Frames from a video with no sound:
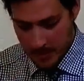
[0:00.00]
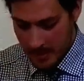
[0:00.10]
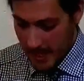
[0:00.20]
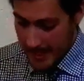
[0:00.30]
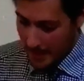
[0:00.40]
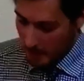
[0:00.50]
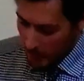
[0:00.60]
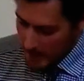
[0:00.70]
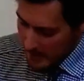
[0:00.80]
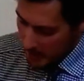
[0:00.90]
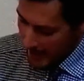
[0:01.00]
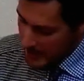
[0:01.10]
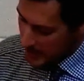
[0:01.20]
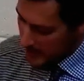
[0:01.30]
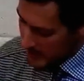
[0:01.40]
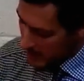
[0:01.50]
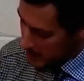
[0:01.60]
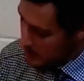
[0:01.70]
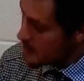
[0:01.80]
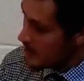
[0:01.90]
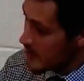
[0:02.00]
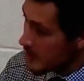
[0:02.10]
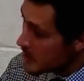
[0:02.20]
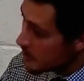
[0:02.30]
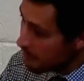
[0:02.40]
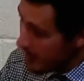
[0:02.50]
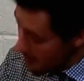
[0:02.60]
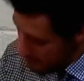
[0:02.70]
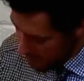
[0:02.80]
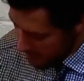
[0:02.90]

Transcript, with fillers: And yet, the promise of Pentecost goes so much further than